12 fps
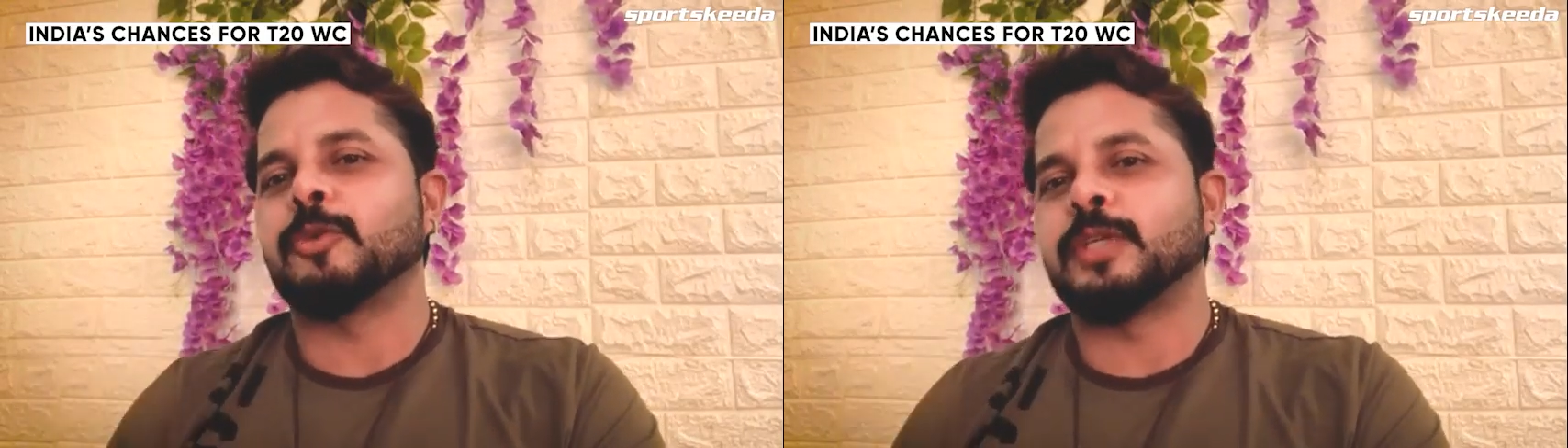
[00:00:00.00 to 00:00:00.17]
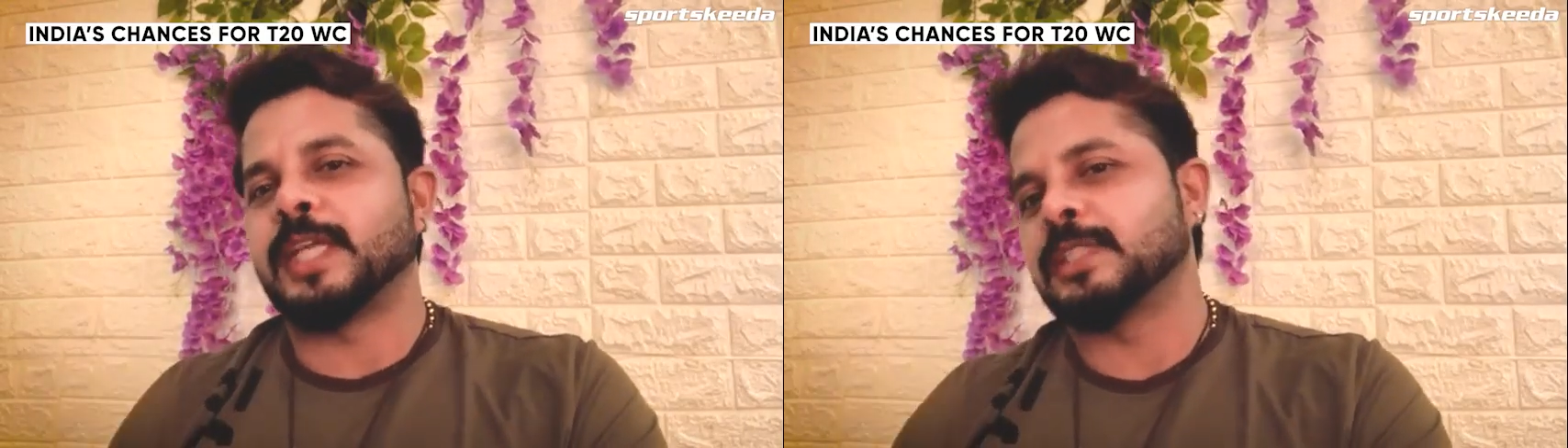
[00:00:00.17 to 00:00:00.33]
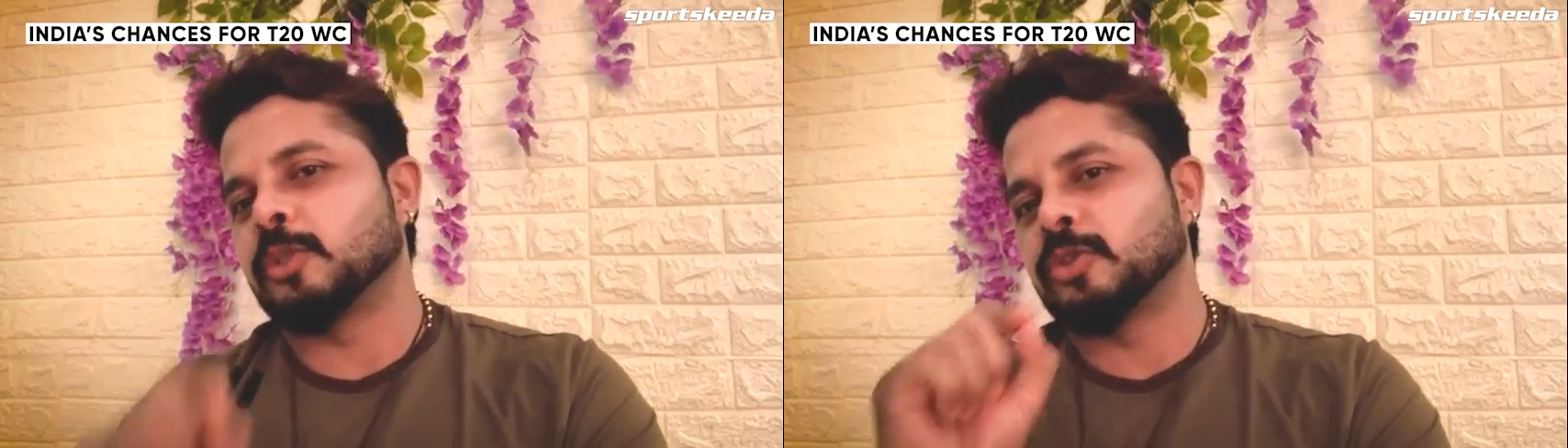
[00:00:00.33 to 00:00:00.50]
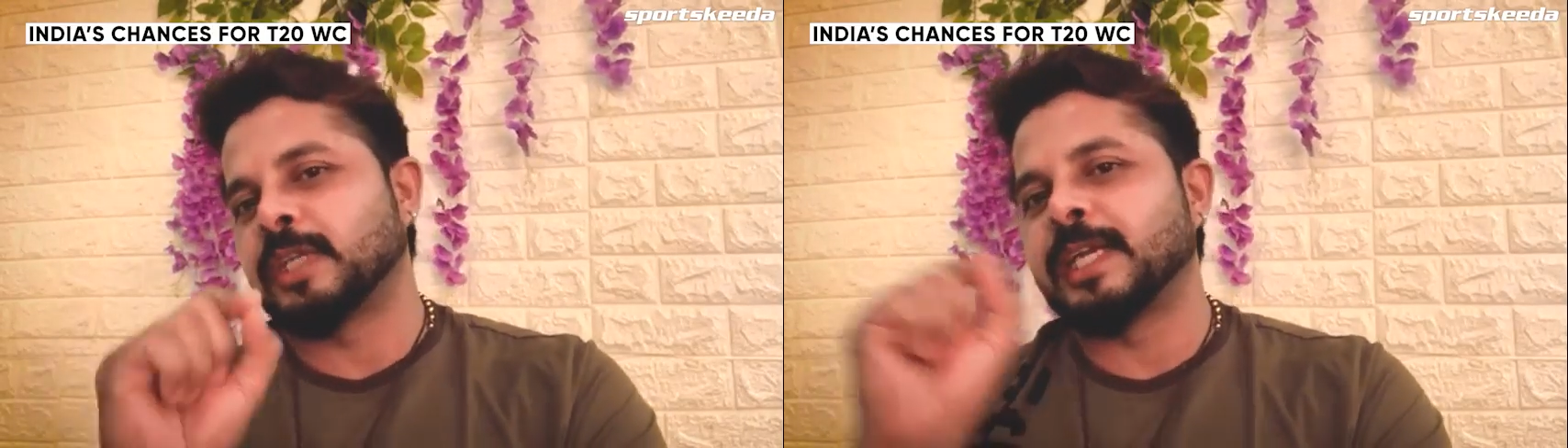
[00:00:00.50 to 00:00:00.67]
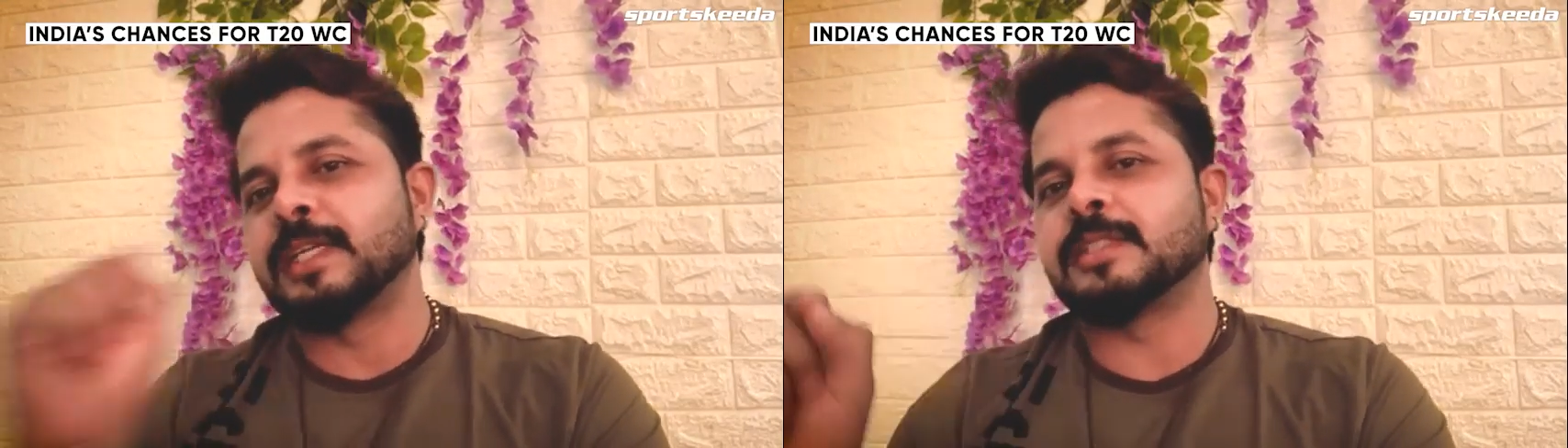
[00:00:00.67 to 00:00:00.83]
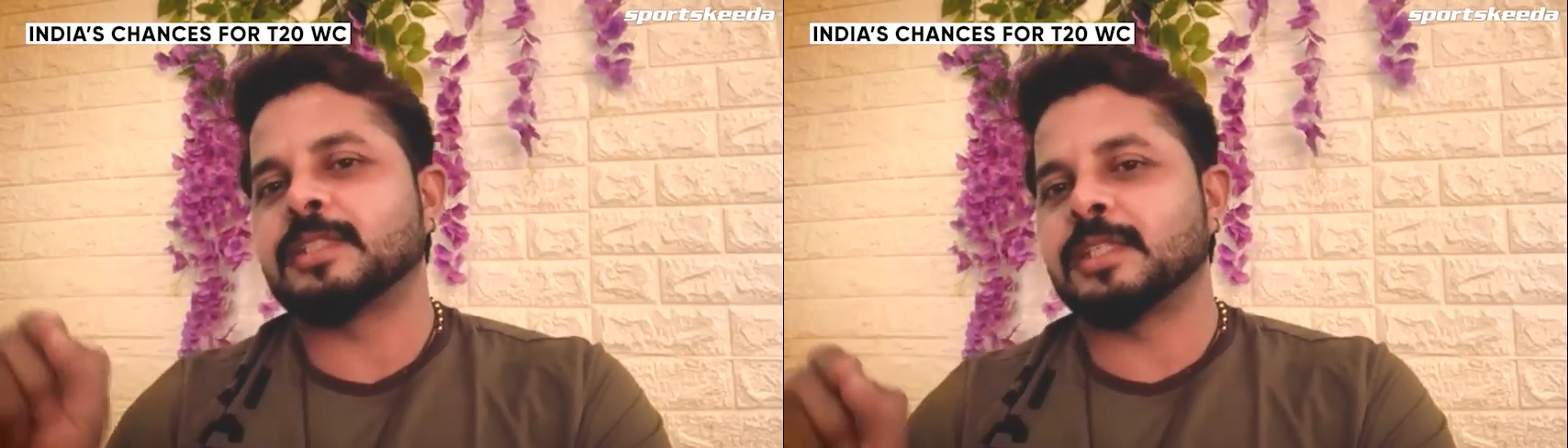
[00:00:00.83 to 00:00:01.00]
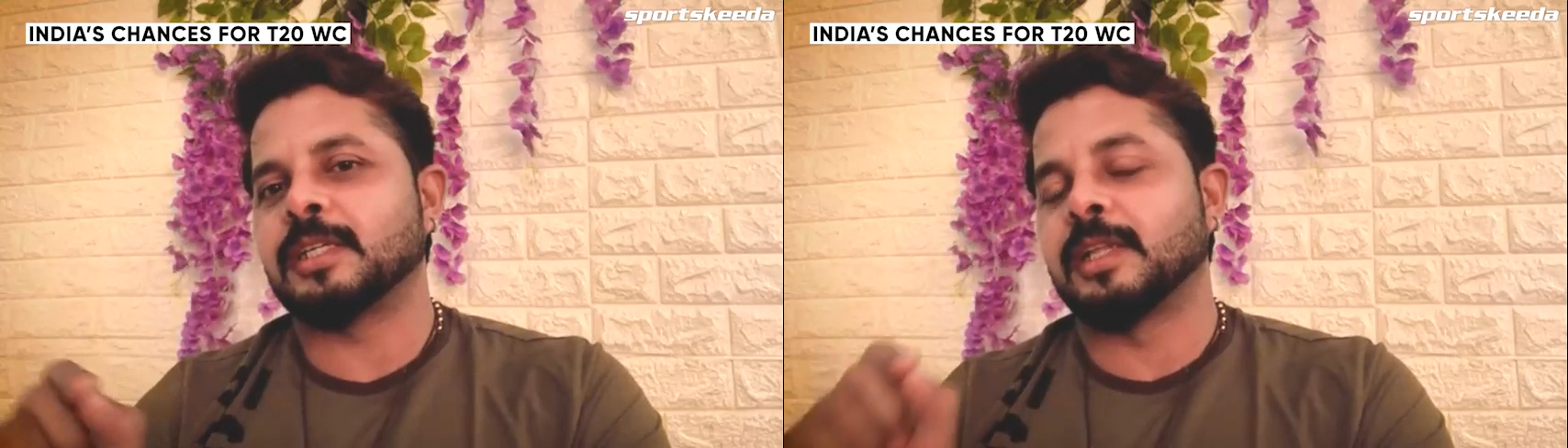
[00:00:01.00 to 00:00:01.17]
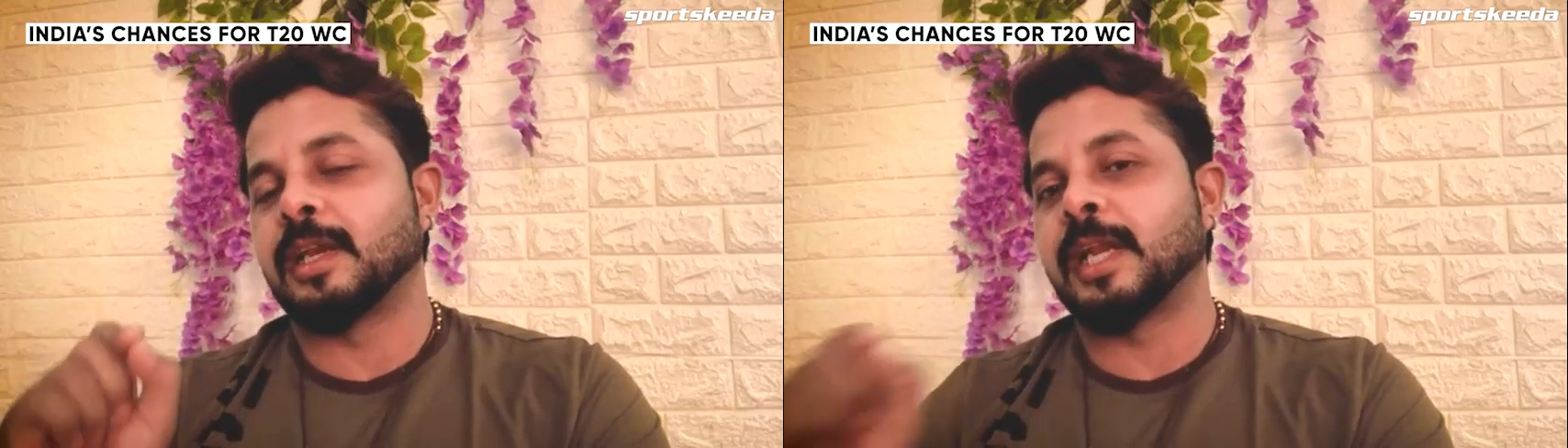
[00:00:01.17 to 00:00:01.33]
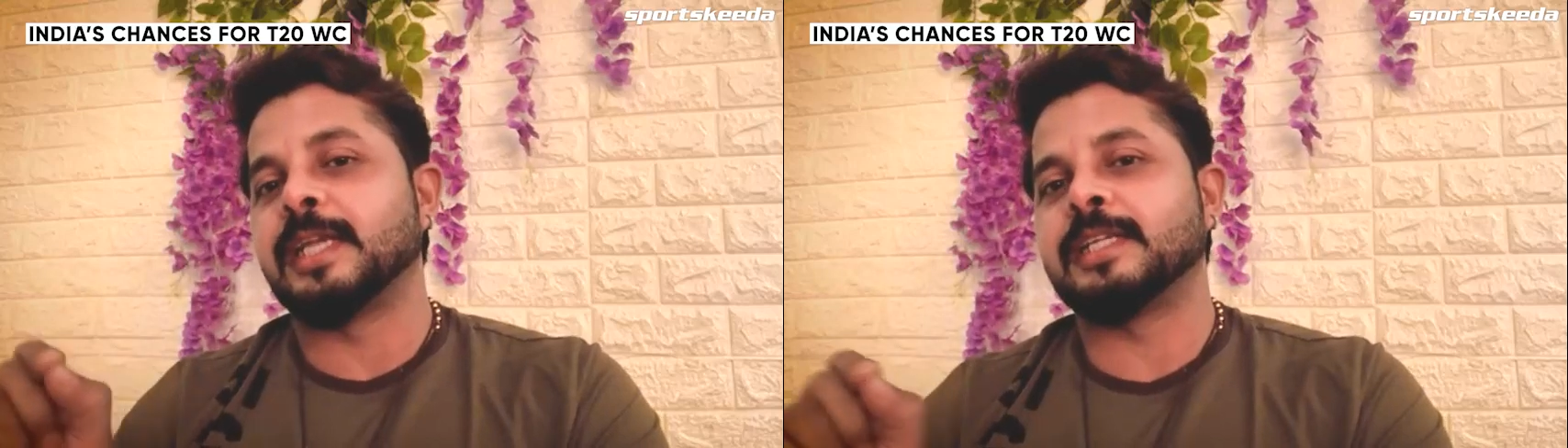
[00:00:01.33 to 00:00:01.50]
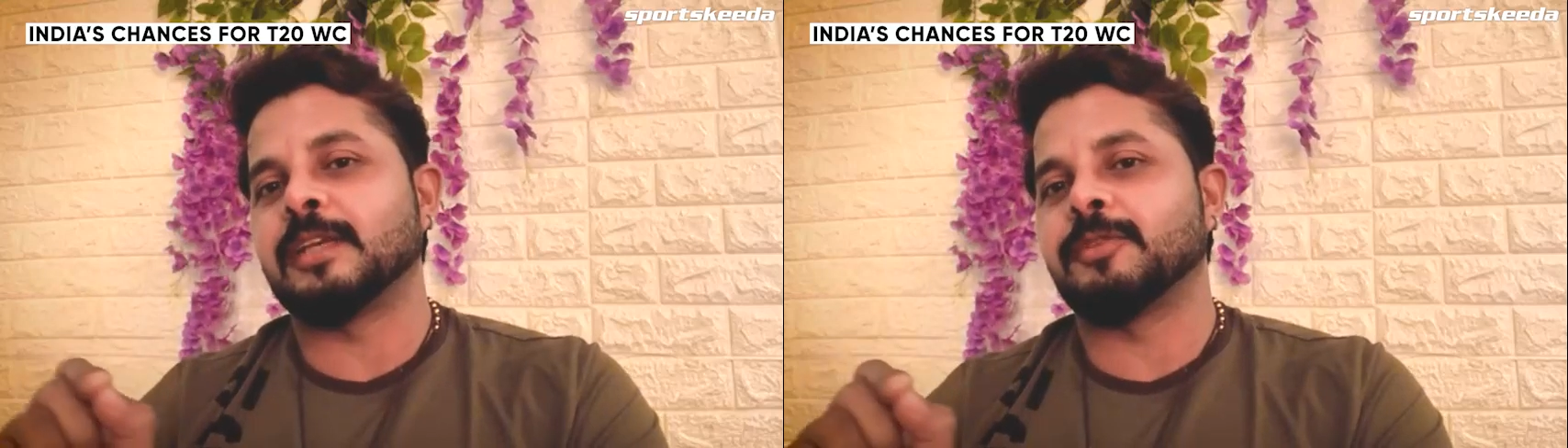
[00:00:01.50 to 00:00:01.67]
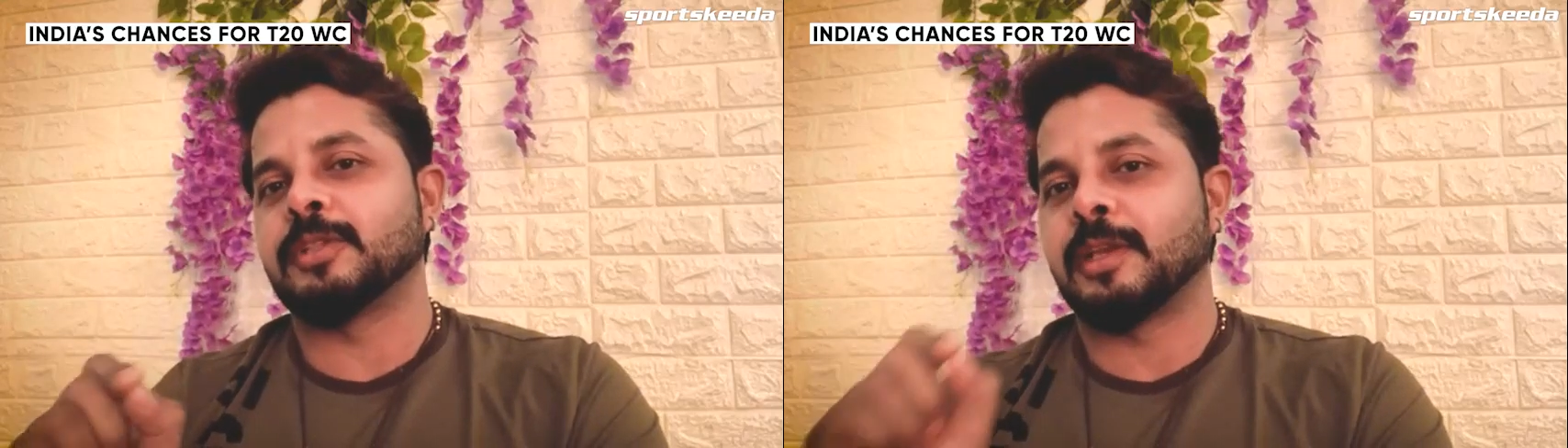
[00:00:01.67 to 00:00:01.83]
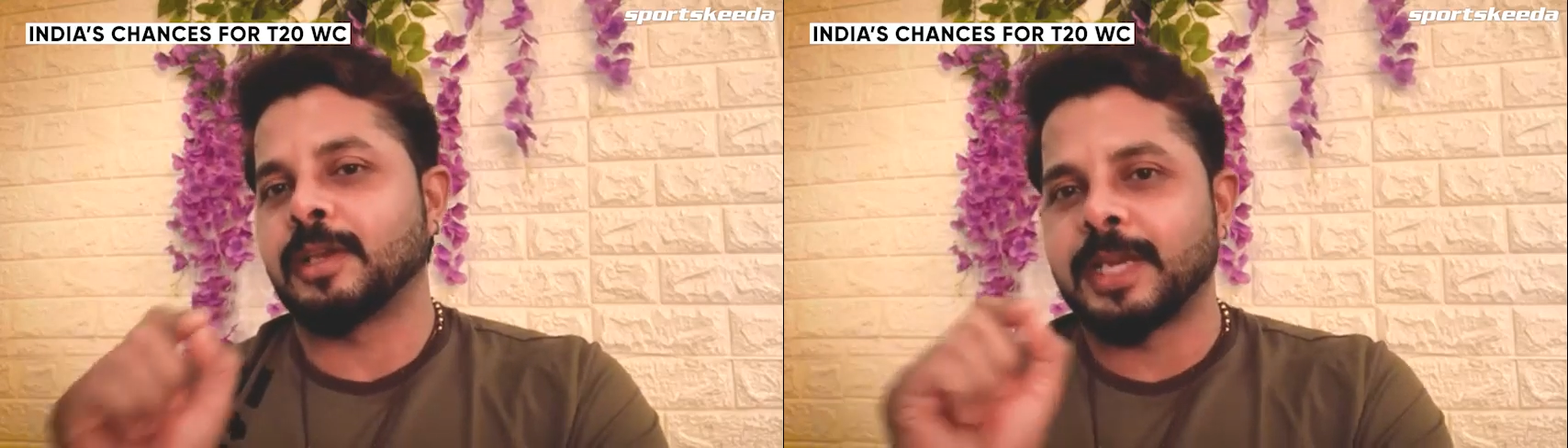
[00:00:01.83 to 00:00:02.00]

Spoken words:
to take those right decisions at the right time with the